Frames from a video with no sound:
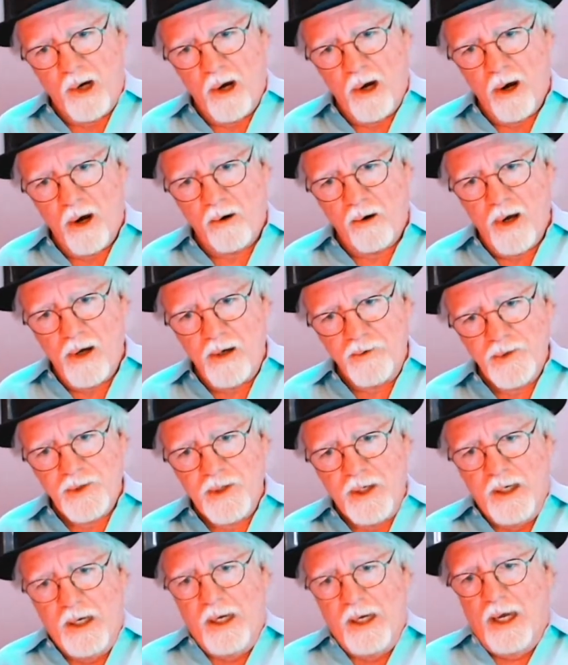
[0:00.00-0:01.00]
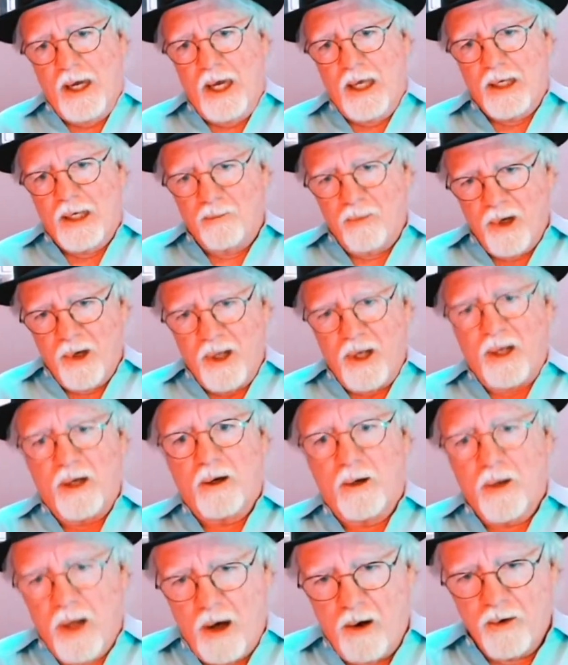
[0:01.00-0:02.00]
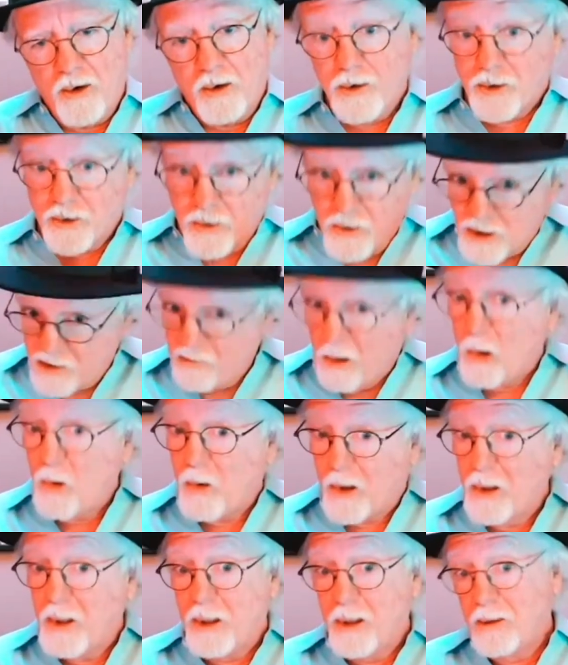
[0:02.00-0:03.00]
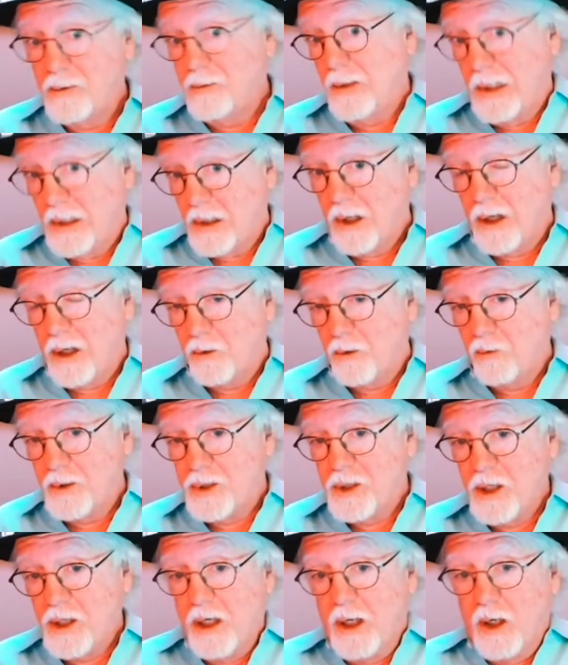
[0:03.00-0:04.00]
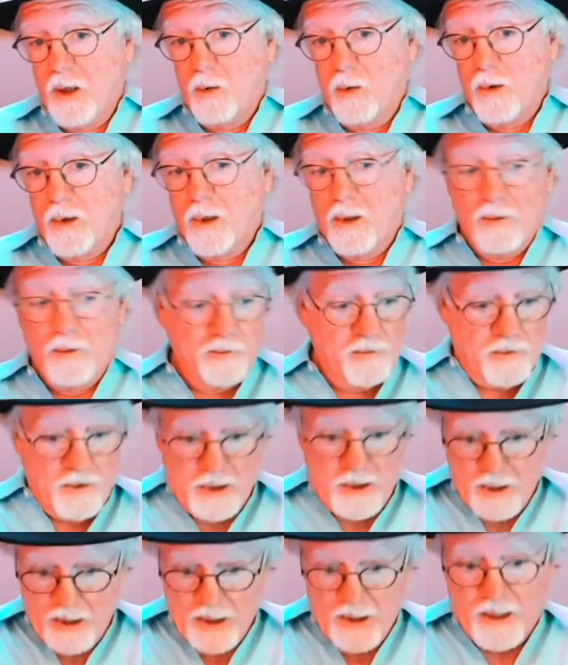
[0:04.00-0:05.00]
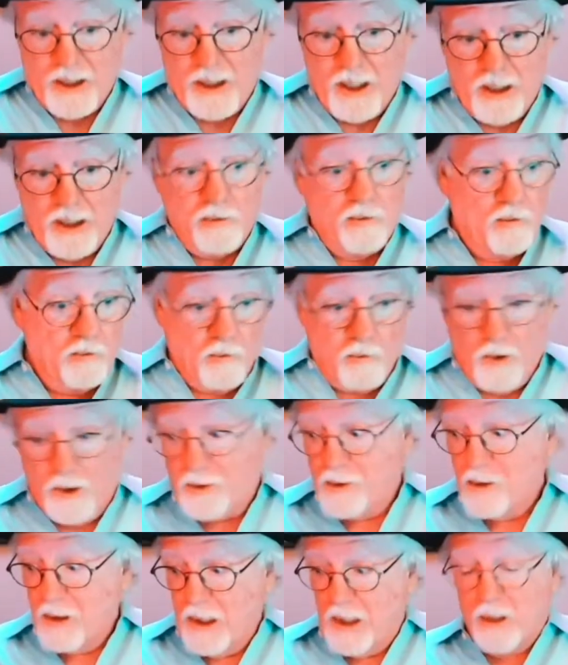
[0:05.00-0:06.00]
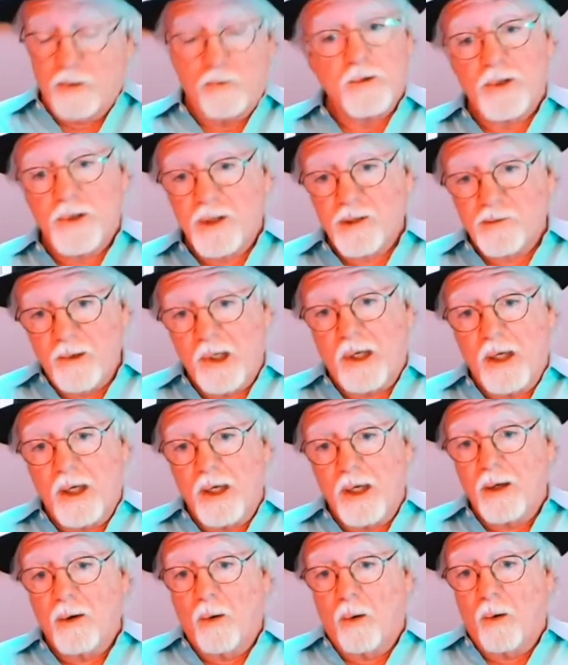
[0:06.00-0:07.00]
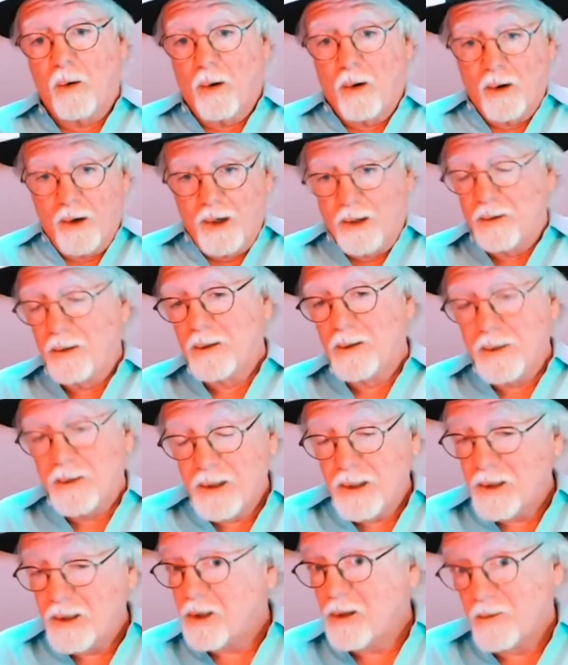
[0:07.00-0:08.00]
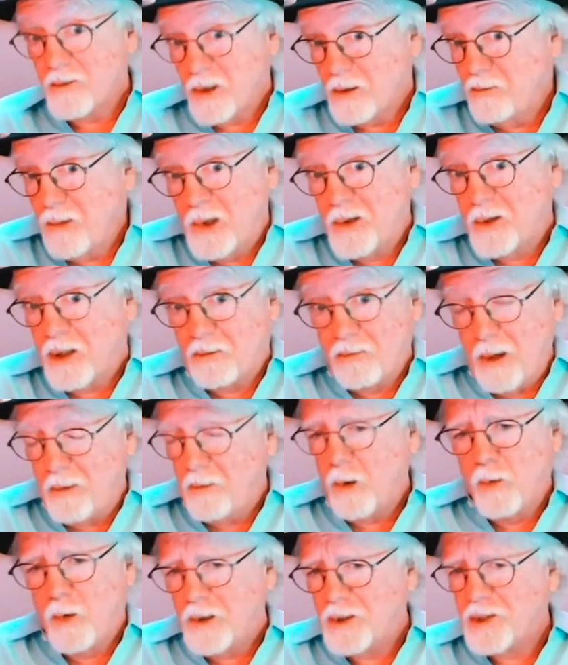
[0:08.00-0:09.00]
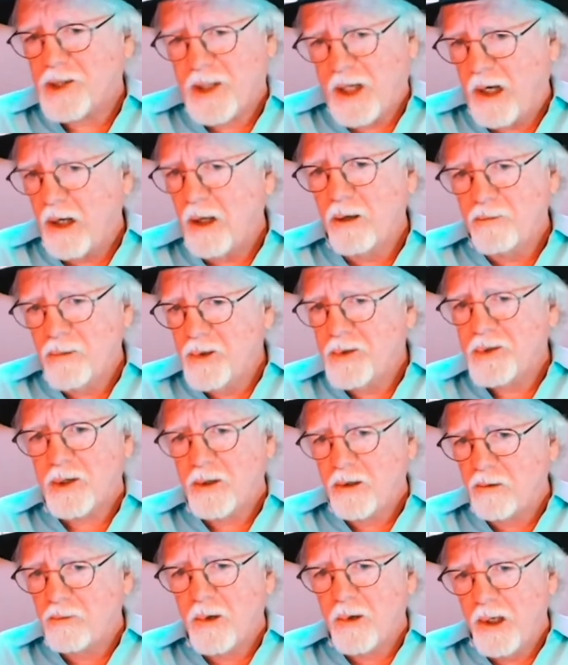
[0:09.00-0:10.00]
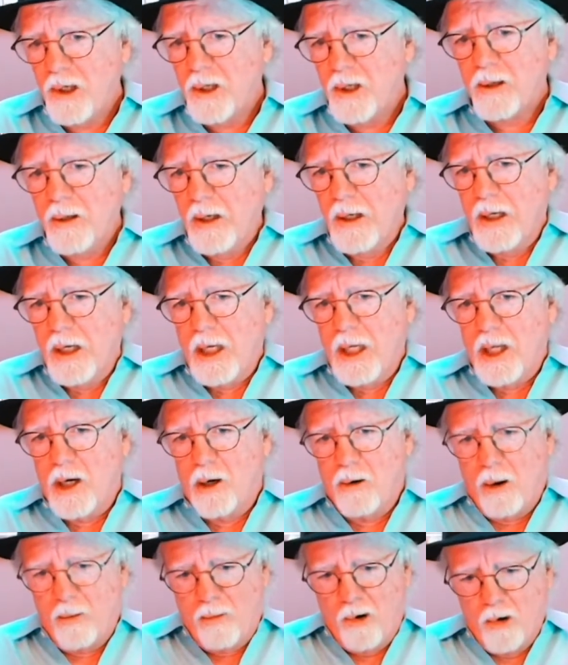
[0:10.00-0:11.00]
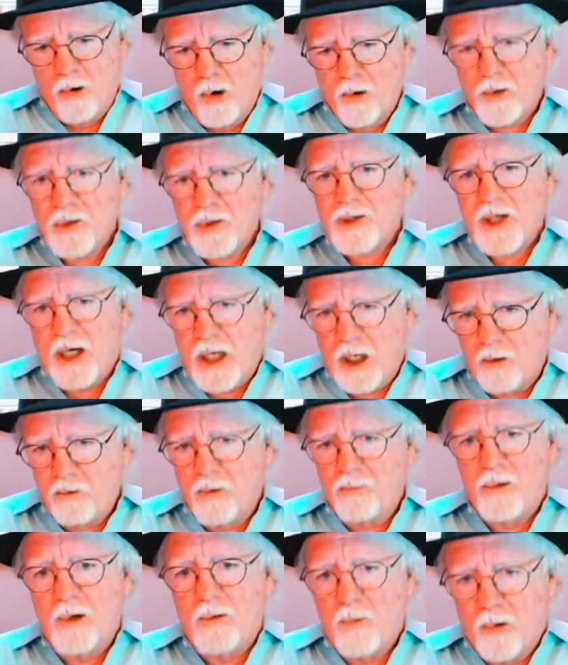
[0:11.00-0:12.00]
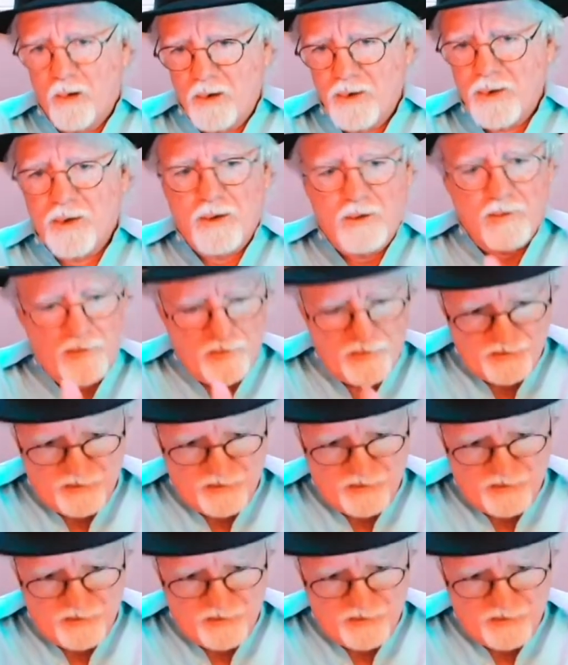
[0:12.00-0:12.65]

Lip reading: and the paragraphs. And depending on how those are spoken in language, will delineate what language you're speaking, or in terms of music, maybe what style of music you're playing. A Baroque style would be more sort